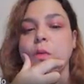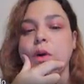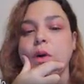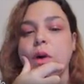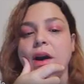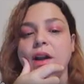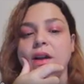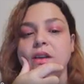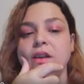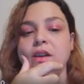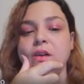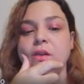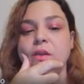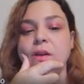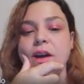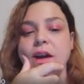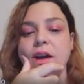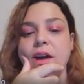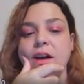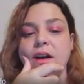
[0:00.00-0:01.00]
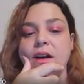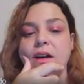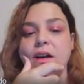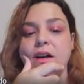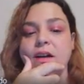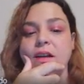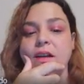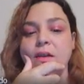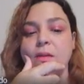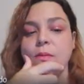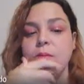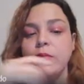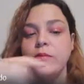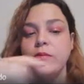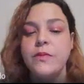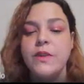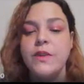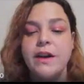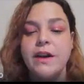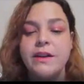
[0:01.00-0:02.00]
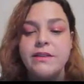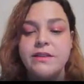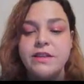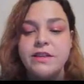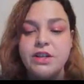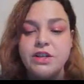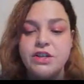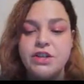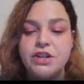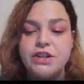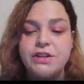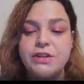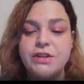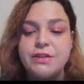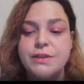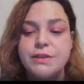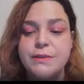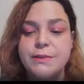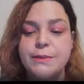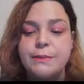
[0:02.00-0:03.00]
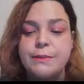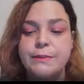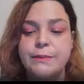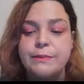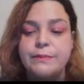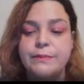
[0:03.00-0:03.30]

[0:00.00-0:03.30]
Well, I know I had 9 teachers,